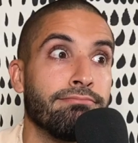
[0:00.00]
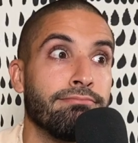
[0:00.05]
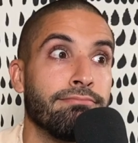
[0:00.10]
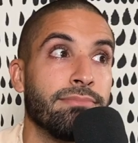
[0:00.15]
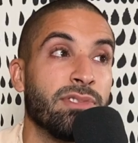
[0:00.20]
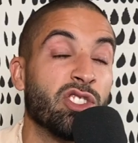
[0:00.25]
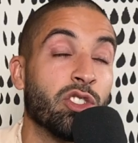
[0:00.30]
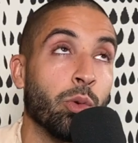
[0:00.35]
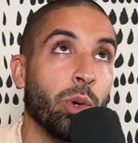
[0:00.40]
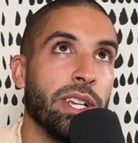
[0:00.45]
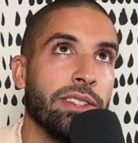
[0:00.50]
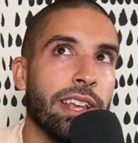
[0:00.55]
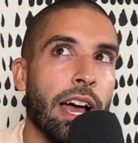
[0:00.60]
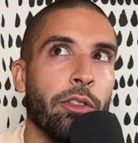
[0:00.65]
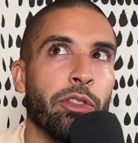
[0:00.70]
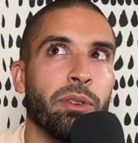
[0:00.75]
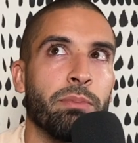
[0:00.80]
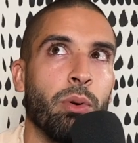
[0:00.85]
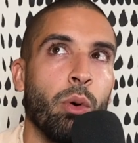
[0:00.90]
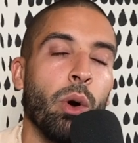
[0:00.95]
squeeze out
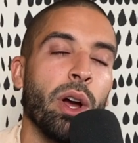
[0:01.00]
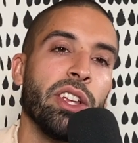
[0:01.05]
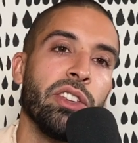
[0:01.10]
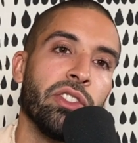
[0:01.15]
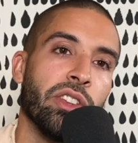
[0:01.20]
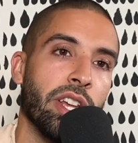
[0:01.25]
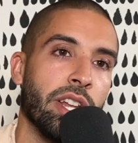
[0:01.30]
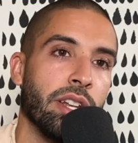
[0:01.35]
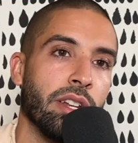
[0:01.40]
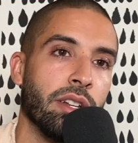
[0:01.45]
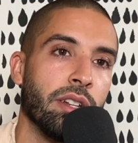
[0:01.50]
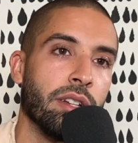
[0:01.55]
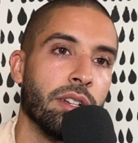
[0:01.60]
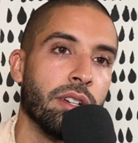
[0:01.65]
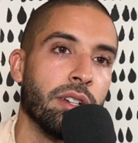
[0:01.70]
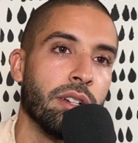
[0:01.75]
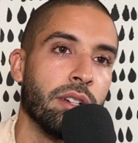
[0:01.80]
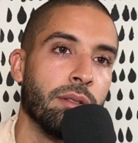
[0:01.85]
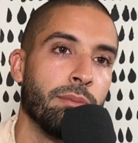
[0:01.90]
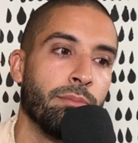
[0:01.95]
the poison
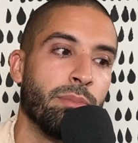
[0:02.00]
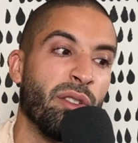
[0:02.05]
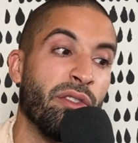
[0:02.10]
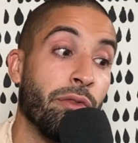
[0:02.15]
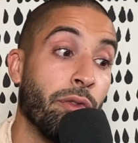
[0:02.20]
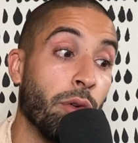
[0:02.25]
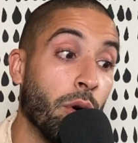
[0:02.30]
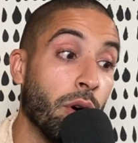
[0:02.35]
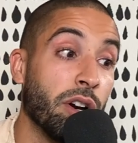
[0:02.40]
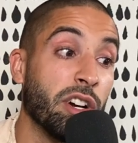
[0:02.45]
before